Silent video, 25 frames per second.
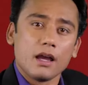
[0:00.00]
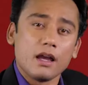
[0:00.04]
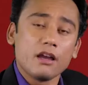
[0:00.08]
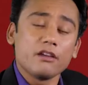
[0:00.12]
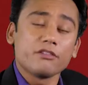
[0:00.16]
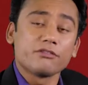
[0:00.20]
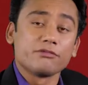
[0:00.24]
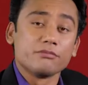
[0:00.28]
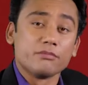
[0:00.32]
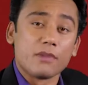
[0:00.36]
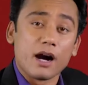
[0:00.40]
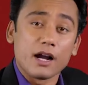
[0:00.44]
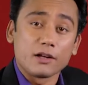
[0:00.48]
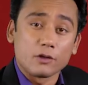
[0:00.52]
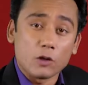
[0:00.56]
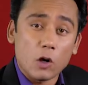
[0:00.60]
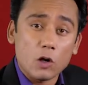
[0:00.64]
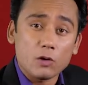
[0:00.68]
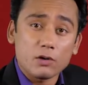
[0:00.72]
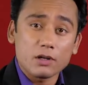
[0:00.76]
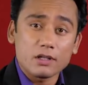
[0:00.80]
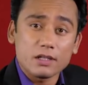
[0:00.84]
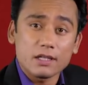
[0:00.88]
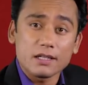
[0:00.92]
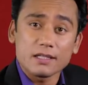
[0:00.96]
If
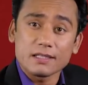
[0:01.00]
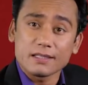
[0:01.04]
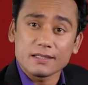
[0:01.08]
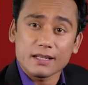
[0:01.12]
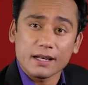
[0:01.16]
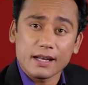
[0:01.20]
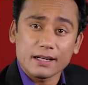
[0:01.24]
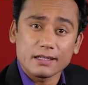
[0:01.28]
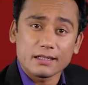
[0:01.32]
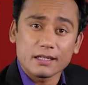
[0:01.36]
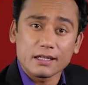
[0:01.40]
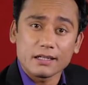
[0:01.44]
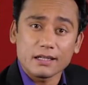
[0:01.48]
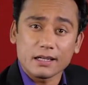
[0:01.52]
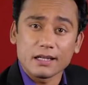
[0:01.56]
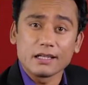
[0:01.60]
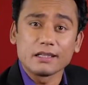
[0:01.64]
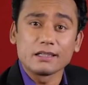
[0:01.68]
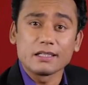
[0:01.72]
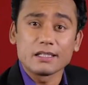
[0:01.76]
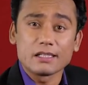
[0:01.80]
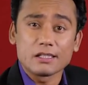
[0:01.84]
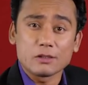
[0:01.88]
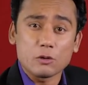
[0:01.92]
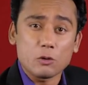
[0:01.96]
minority is selected in
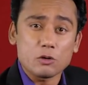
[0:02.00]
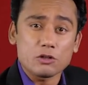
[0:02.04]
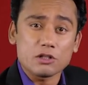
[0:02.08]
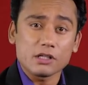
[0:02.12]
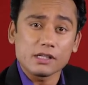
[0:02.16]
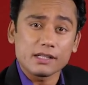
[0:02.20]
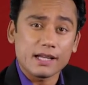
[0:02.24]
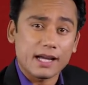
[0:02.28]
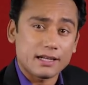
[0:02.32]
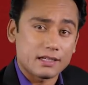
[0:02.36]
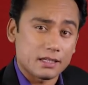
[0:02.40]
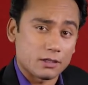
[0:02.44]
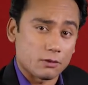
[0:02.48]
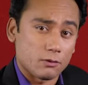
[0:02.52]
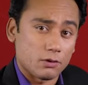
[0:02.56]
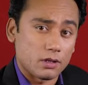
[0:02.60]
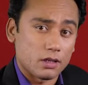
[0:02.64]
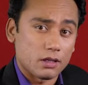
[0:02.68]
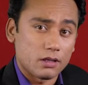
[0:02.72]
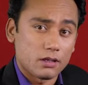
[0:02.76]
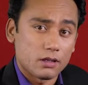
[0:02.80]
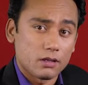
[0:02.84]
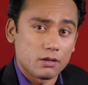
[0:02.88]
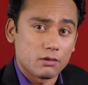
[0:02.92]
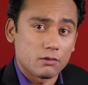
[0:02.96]
the social category,
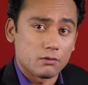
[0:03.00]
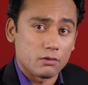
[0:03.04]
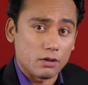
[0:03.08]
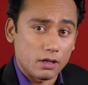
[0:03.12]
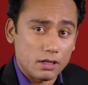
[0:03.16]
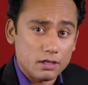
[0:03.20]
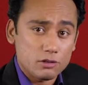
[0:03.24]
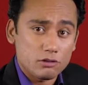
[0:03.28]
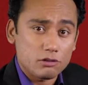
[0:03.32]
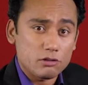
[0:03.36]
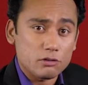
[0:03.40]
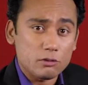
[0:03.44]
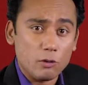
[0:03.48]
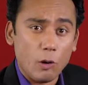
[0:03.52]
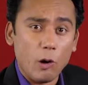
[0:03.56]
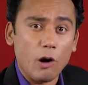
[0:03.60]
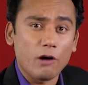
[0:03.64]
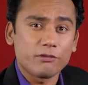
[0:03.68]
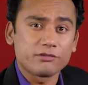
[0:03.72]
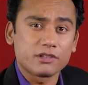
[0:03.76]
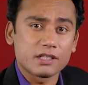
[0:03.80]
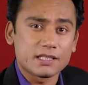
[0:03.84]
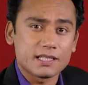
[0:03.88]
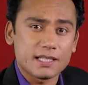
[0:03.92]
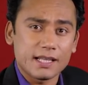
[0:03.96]
religion
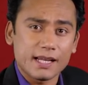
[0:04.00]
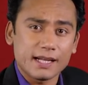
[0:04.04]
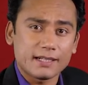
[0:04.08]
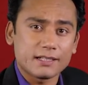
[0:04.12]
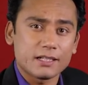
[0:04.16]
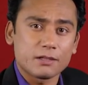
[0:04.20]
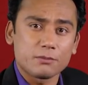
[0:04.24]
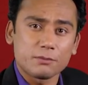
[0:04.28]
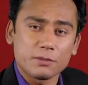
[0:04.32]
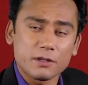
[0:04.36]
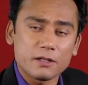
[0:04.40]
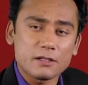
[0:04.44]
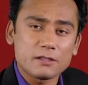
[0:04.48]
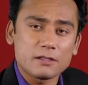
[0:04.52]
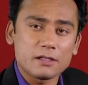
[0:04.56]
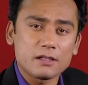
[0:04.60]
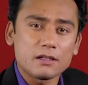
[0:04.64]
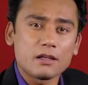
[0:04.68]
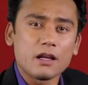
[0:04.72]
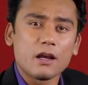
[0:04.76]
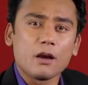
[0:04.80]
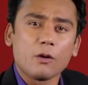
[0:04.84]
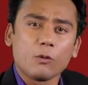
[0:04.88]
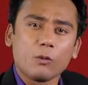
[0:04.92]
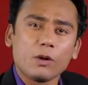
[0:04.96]
of the selected person
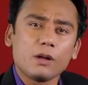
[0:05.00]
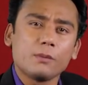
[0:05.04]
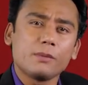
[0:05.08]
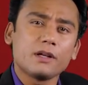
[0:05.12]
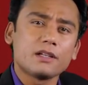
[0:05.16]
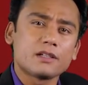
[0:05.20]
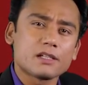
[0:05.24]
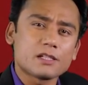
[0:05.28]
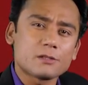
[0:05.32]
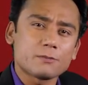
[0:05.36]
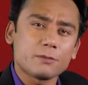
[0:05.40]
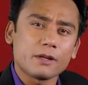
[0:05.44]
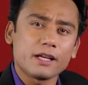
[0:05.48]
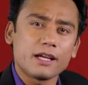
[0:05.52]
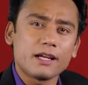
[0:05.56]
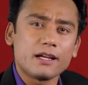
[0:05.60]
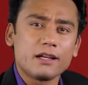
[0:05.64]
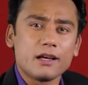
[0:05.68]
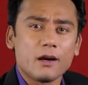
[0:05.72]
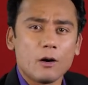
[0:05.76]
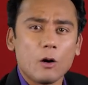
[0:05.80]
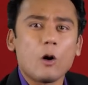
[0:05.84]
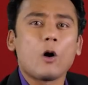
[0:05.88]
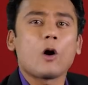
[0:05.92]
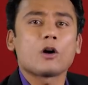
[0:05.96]
will be displayed
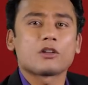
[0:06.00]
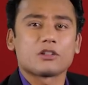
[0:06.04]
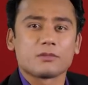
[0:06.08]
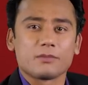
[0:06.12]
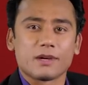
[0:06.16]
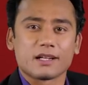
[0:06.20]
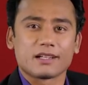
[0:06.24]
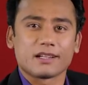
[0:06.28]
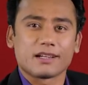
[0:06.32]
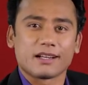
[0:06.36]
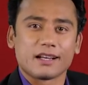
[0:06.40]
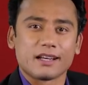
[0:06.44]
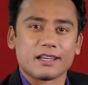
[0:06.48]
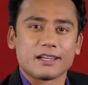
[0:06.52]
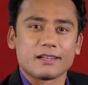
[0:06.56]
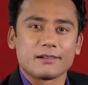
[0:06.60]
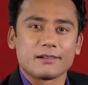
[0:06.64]
automatically.